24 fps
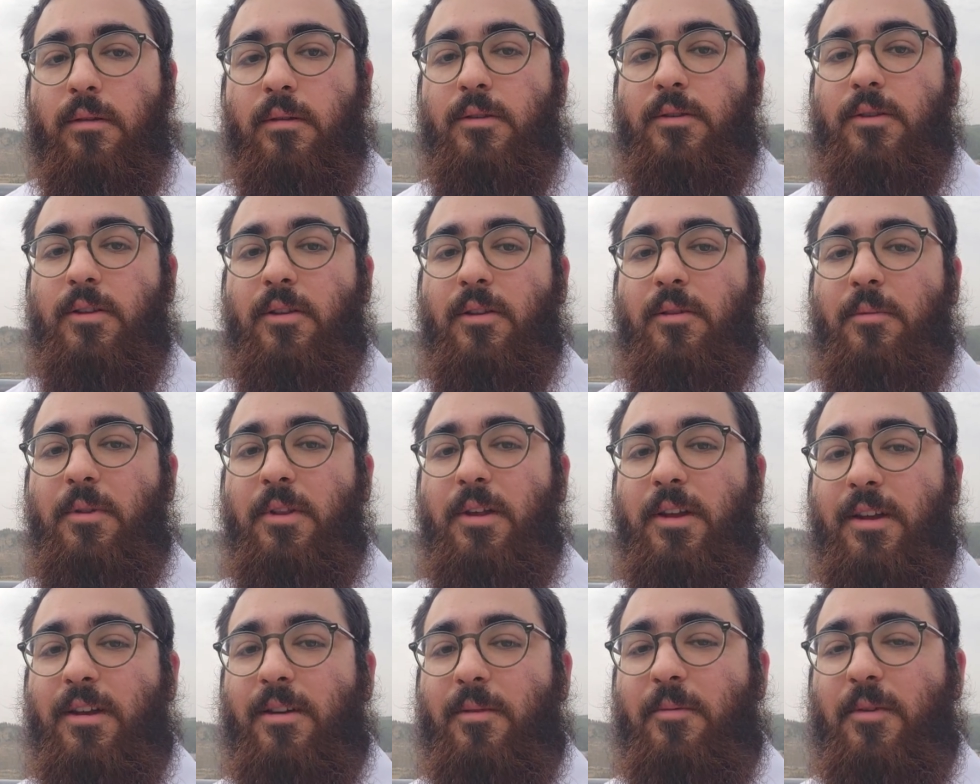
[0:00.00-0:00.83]
Shalom
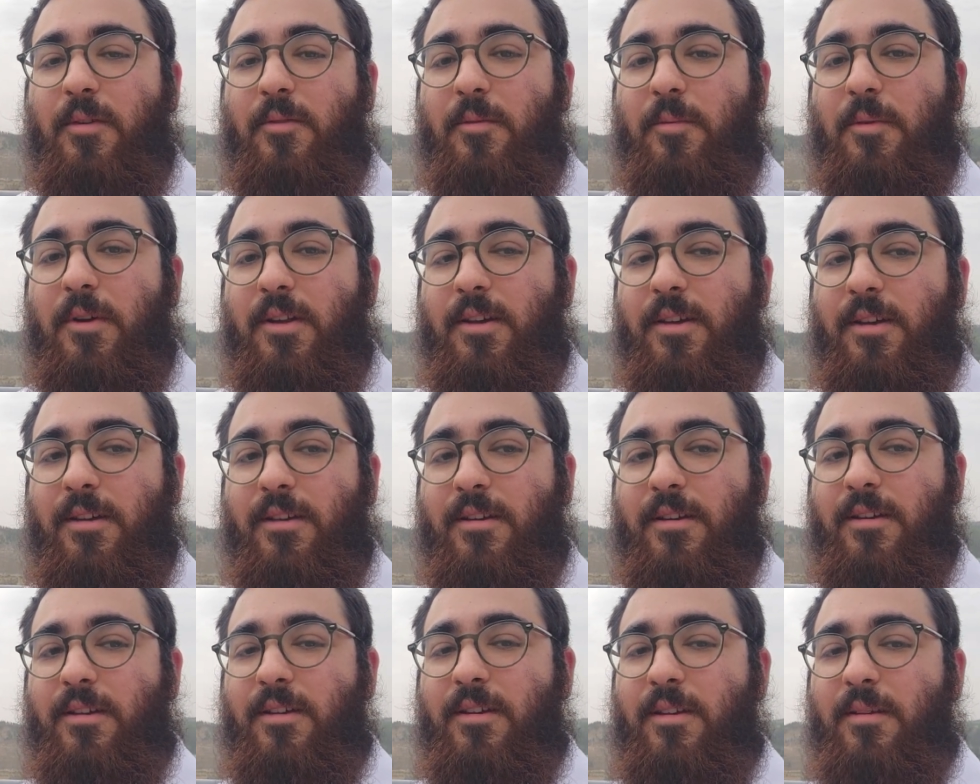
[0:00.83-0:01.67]
Aleichem, everybody.
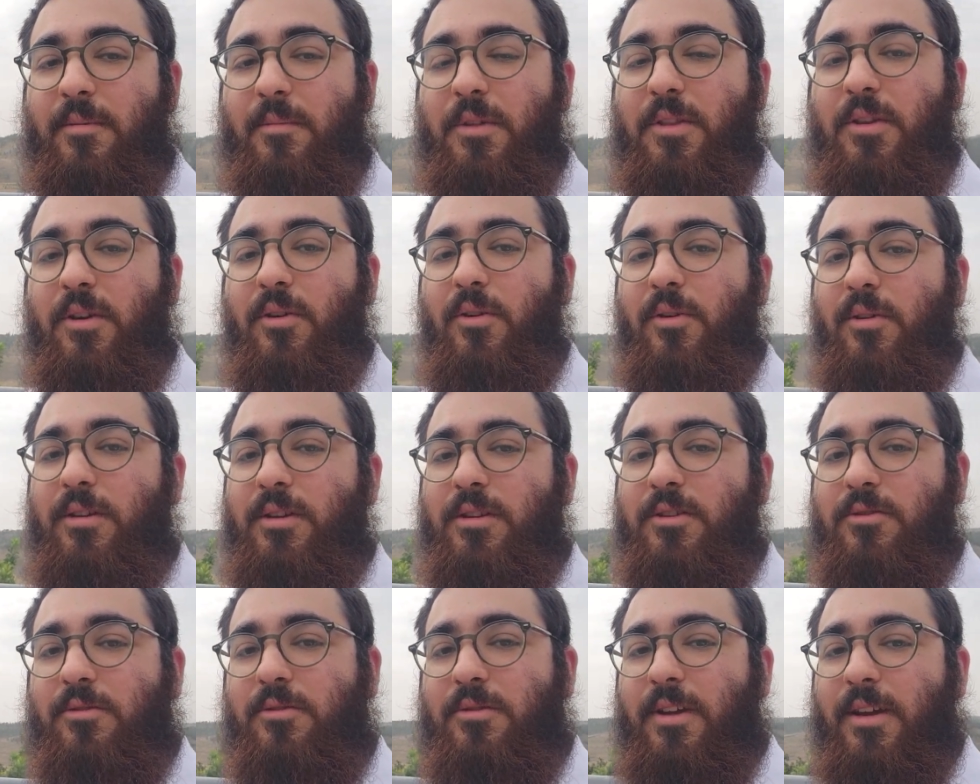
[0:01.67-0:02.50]
I'm in the holy
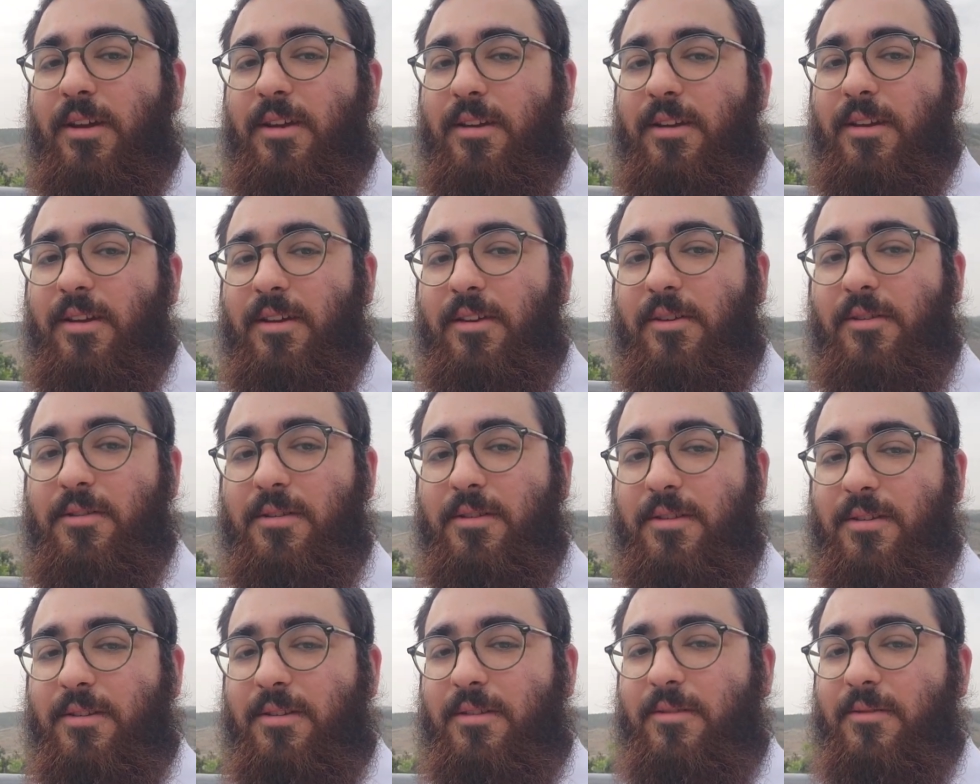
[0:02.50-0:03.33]
Judean
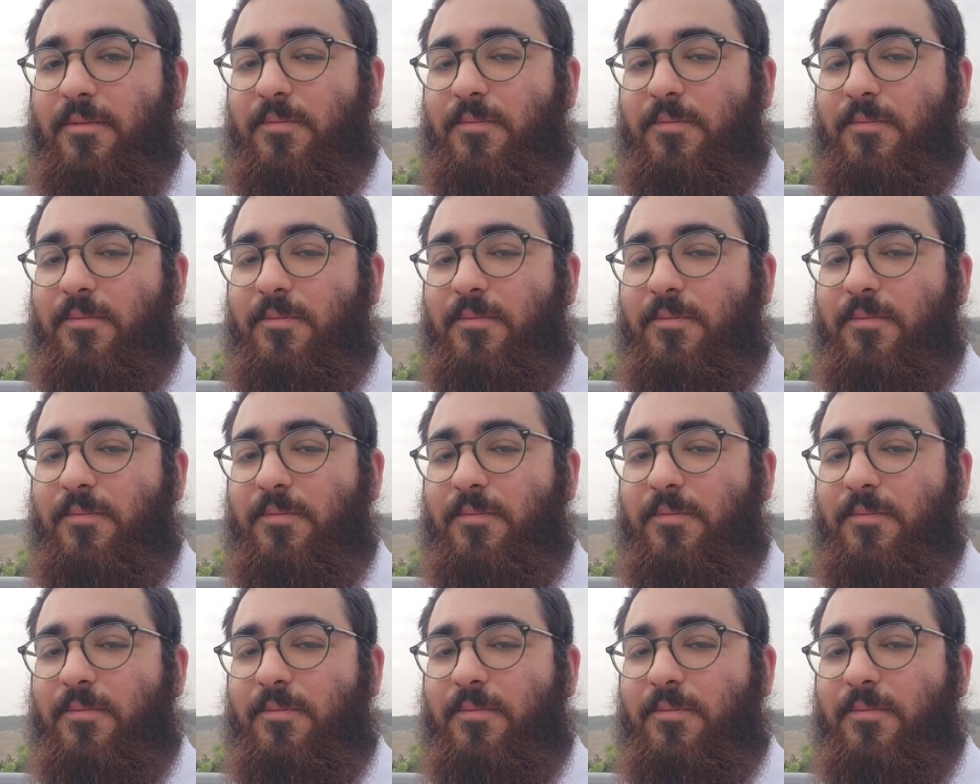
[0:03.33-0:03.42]
hills.